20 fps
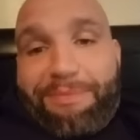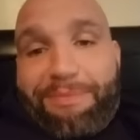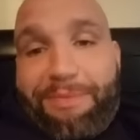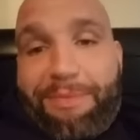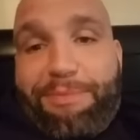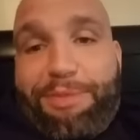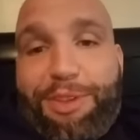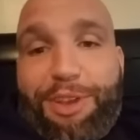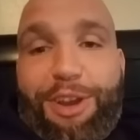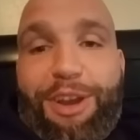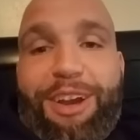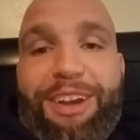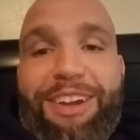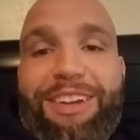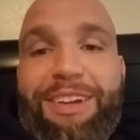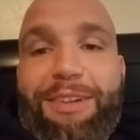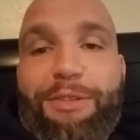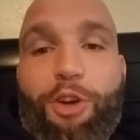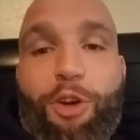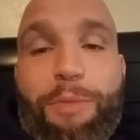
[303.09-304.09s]
I'm
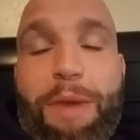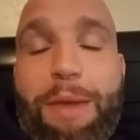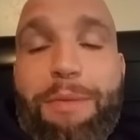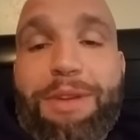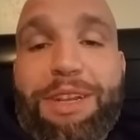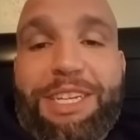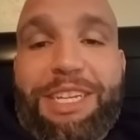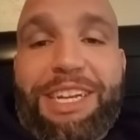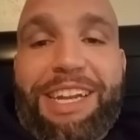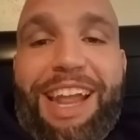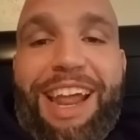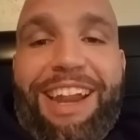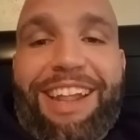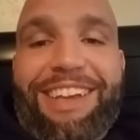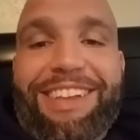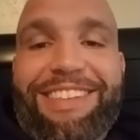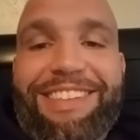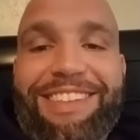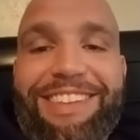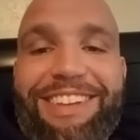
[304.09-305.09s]
sorry, or maybe it's
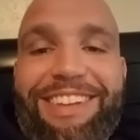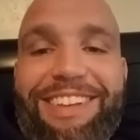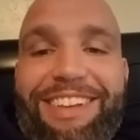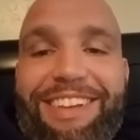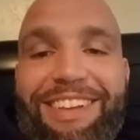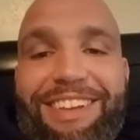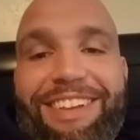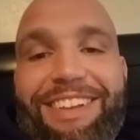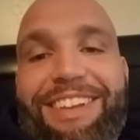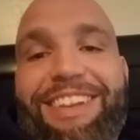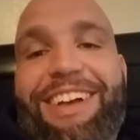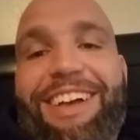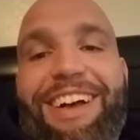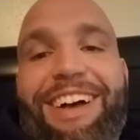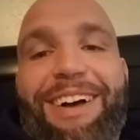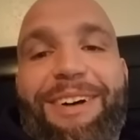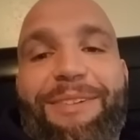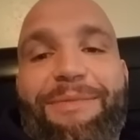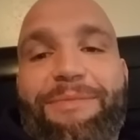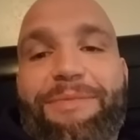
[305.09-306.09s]
genetics.
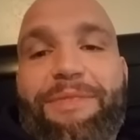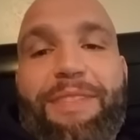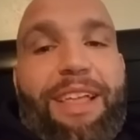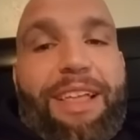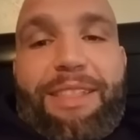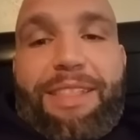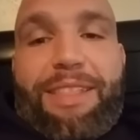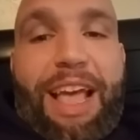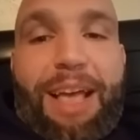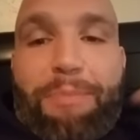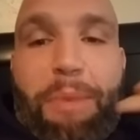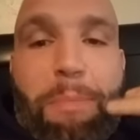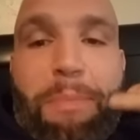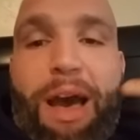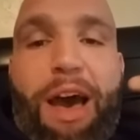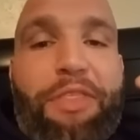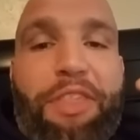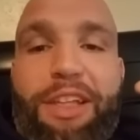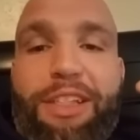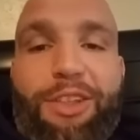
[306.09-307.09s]
Um, that my
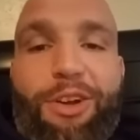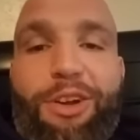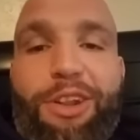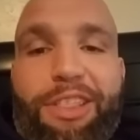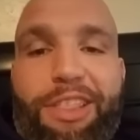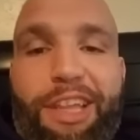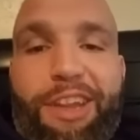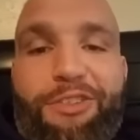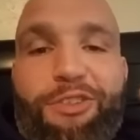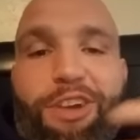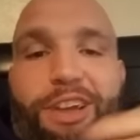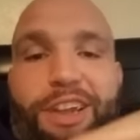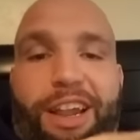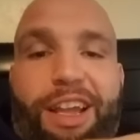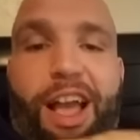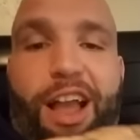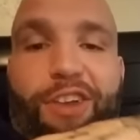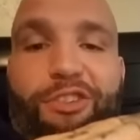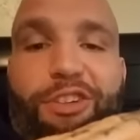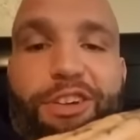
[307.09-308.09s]
mouth ain't the only thing crooked. I
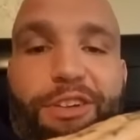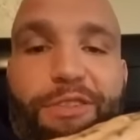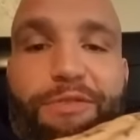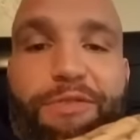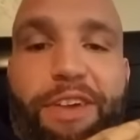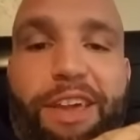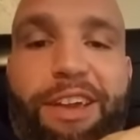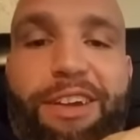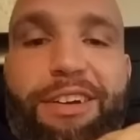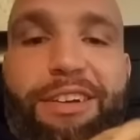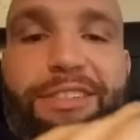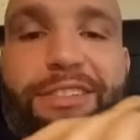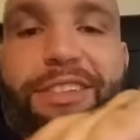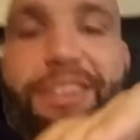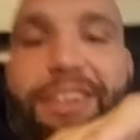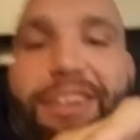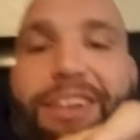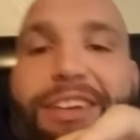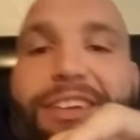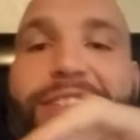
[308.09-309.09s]
got crooked fingers.
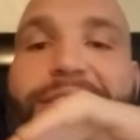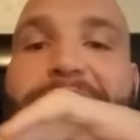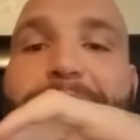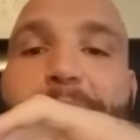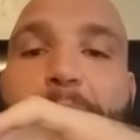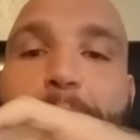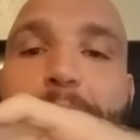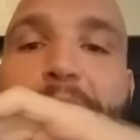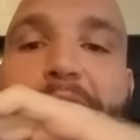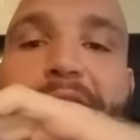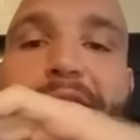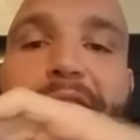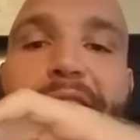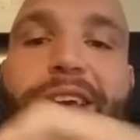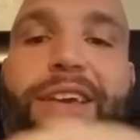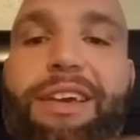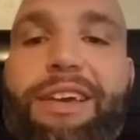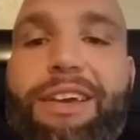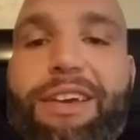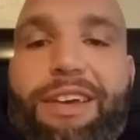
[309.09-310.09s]
See my
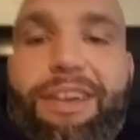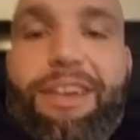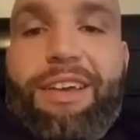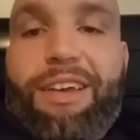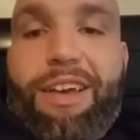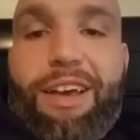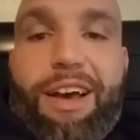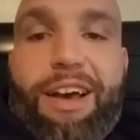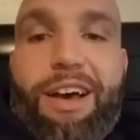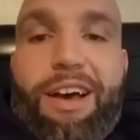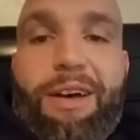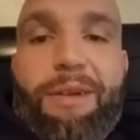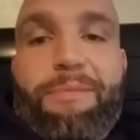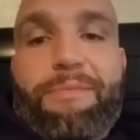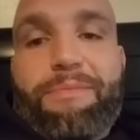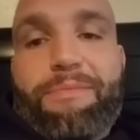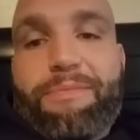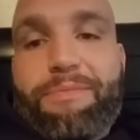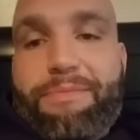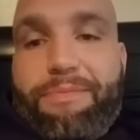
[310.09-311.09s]
pinky.
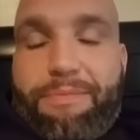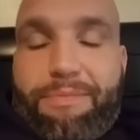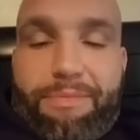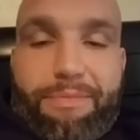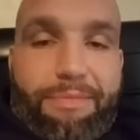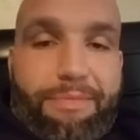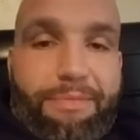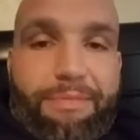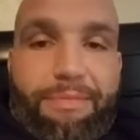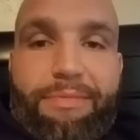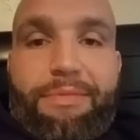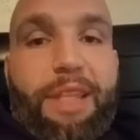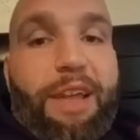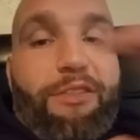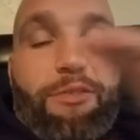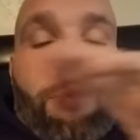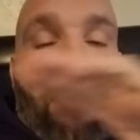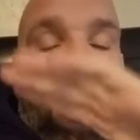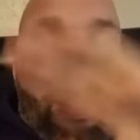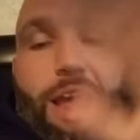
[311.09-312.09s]
Um,
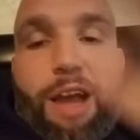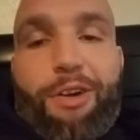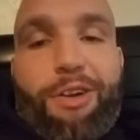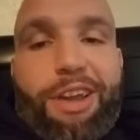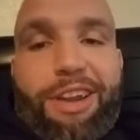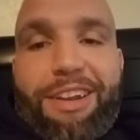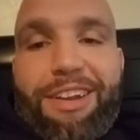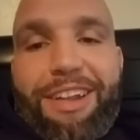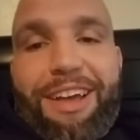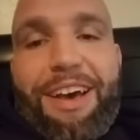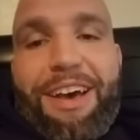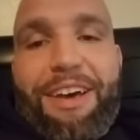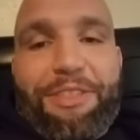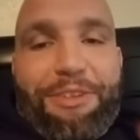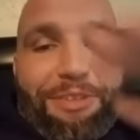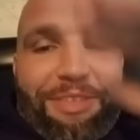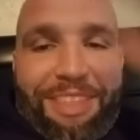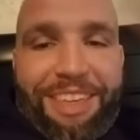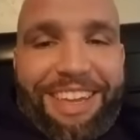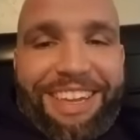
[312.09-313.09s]
never mind. Not gonna get into
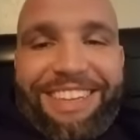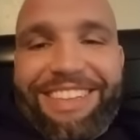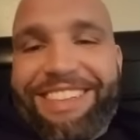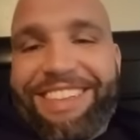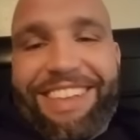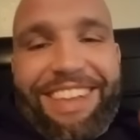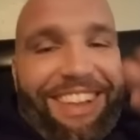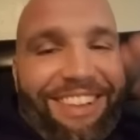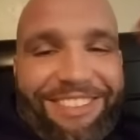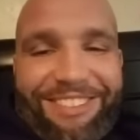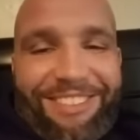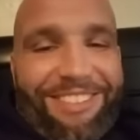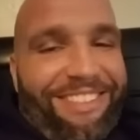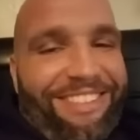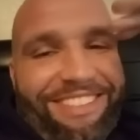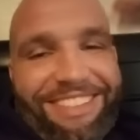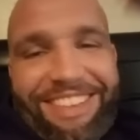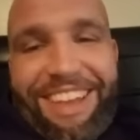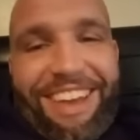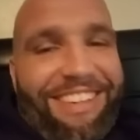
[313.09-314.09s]
other things. I was
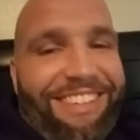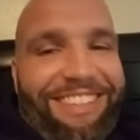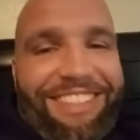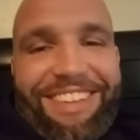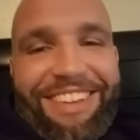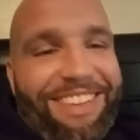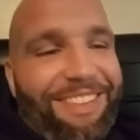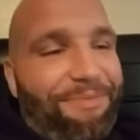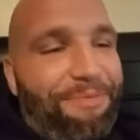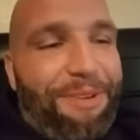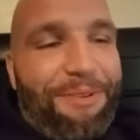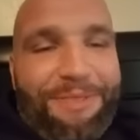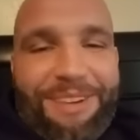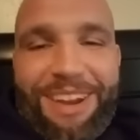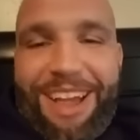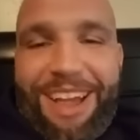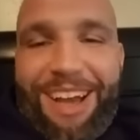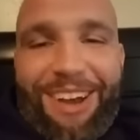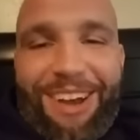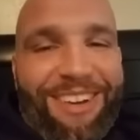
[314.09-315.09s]
gonna say other things, but we're
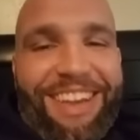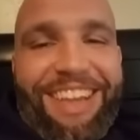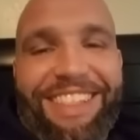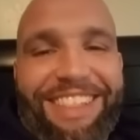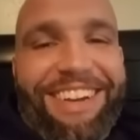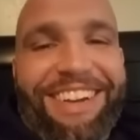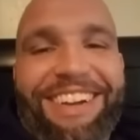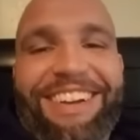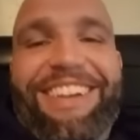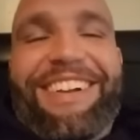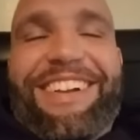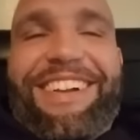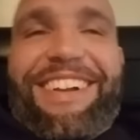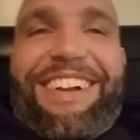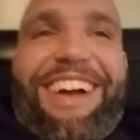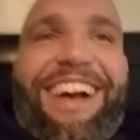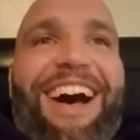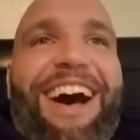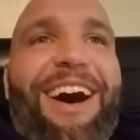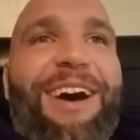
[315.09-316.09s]
not gonna get there.
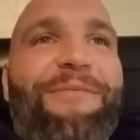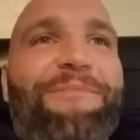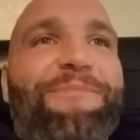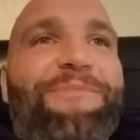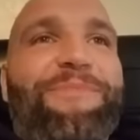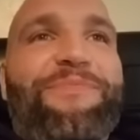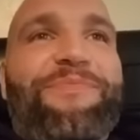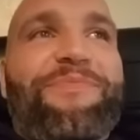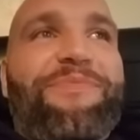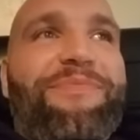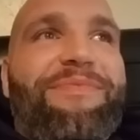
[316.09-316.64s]
Um,